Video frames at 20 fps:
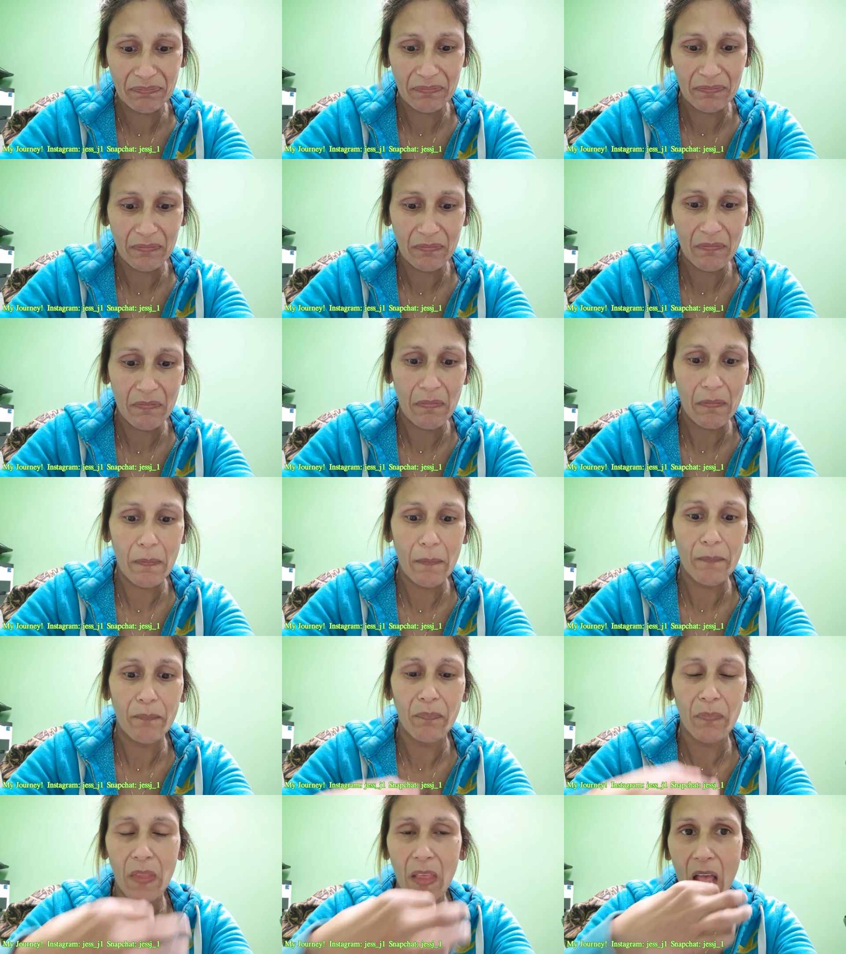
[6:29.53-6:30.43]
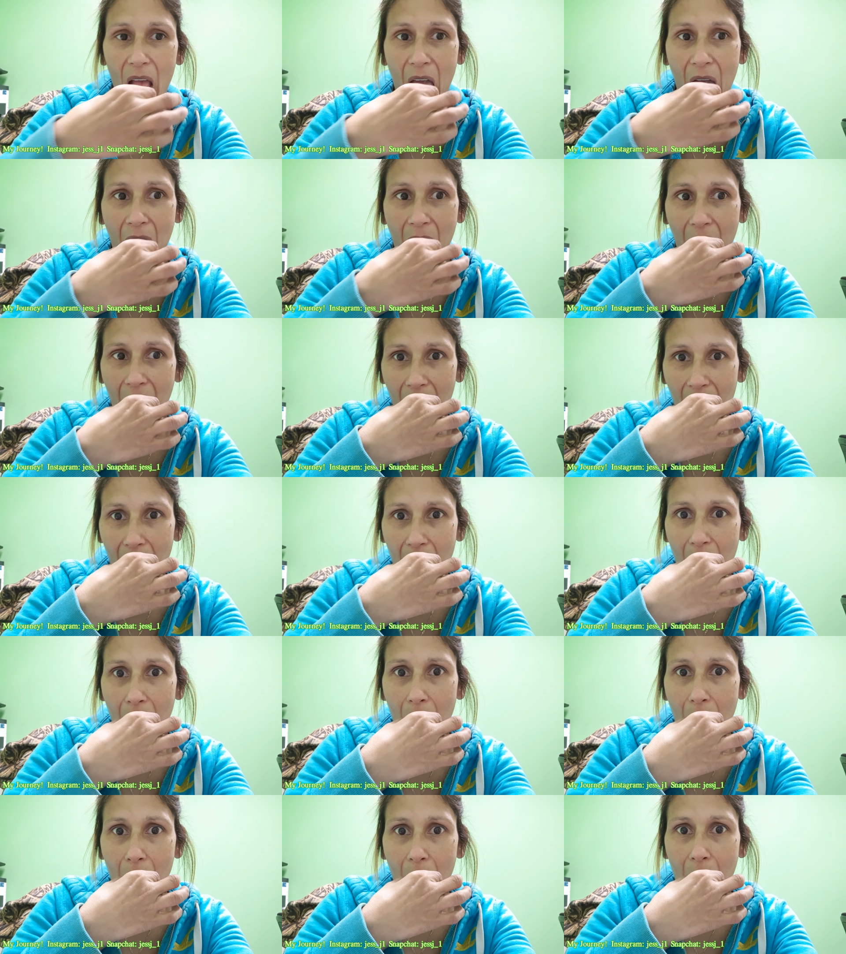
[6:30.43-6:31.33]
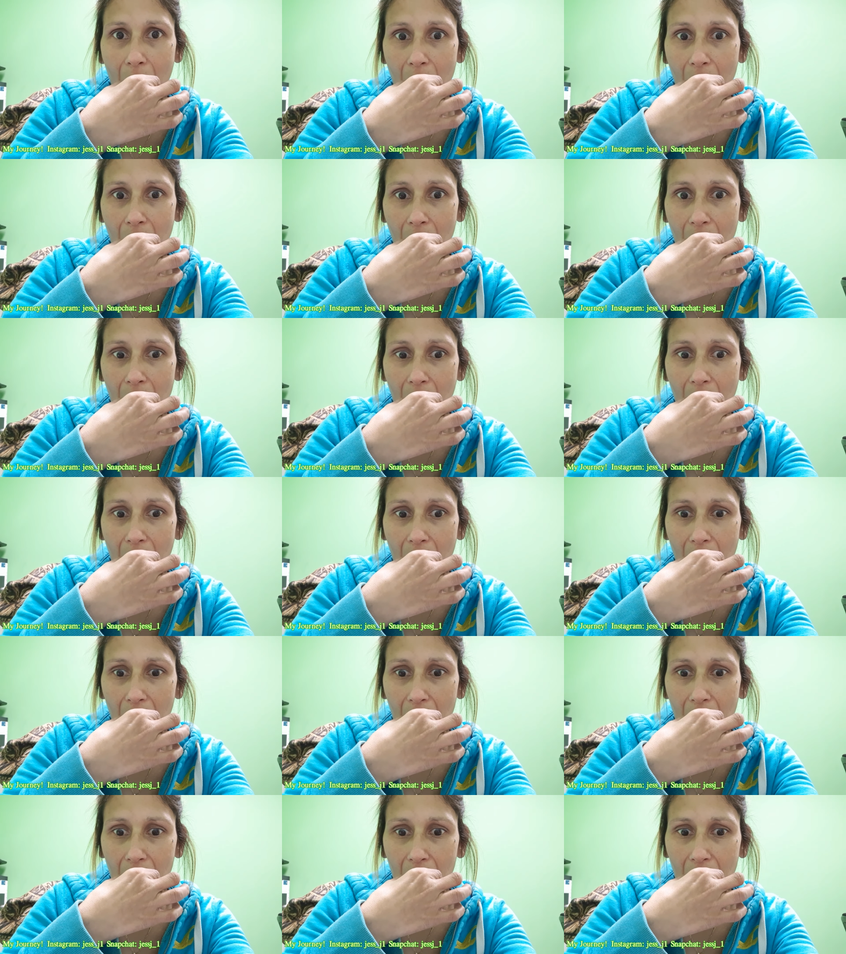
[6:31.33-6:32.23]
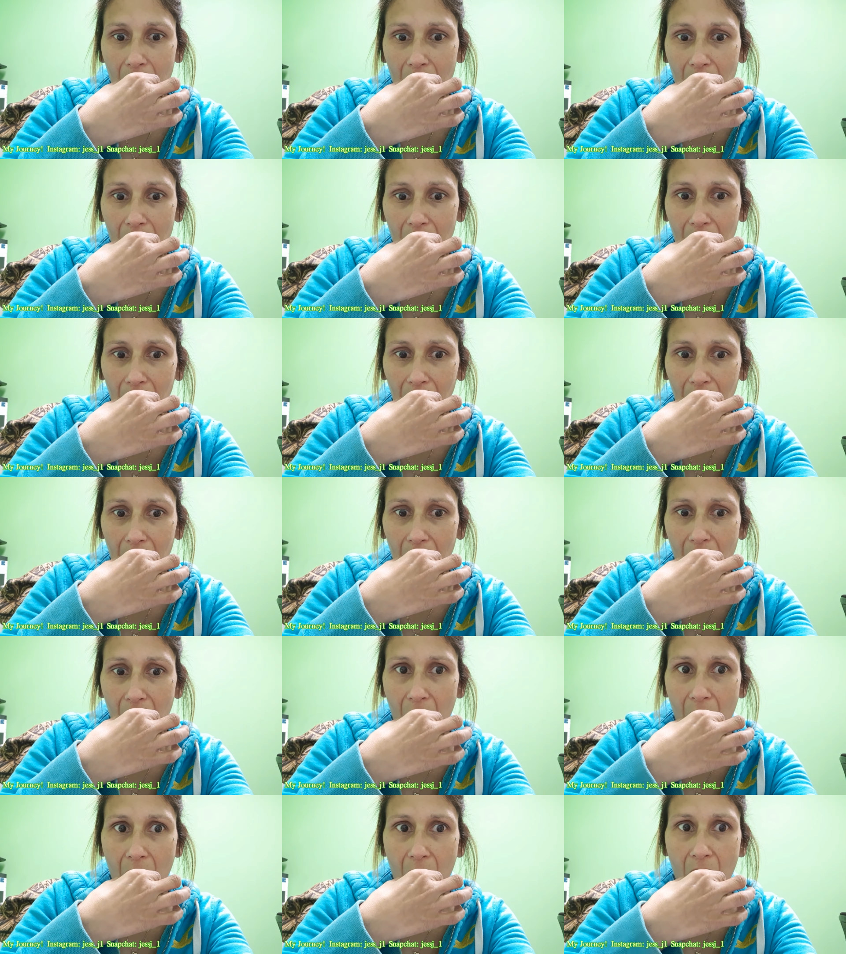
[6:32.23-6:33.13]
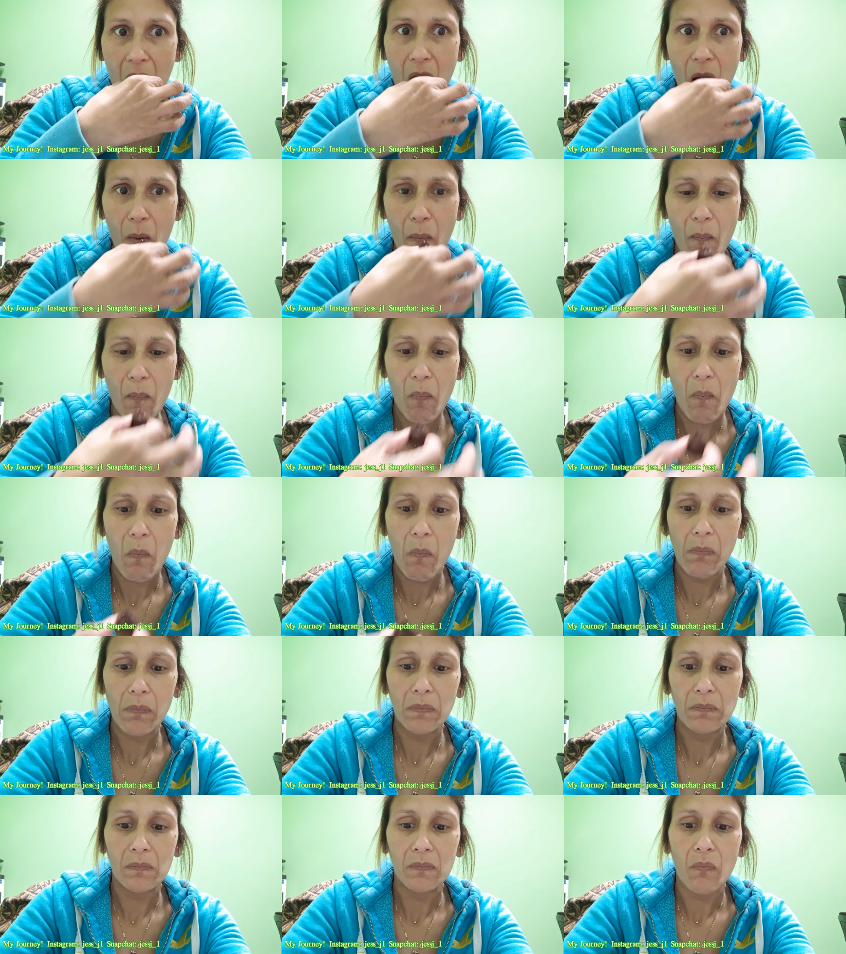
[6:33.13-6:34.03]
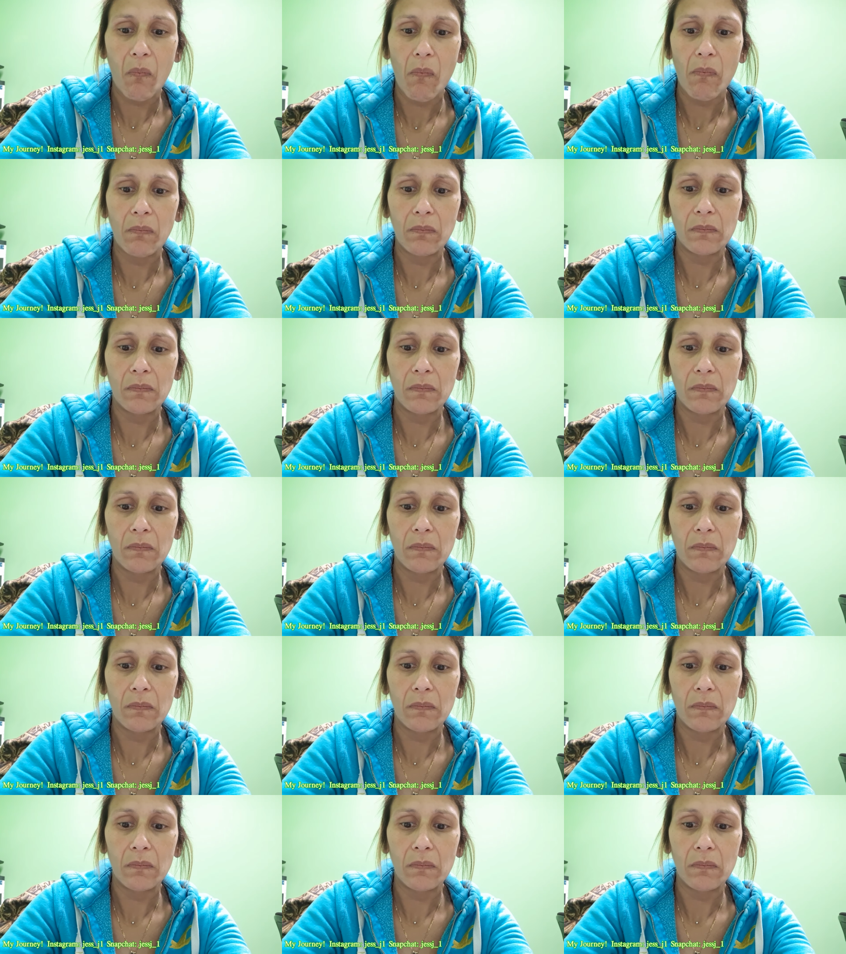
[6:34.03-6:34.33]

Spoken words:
No one is speaking in this clip.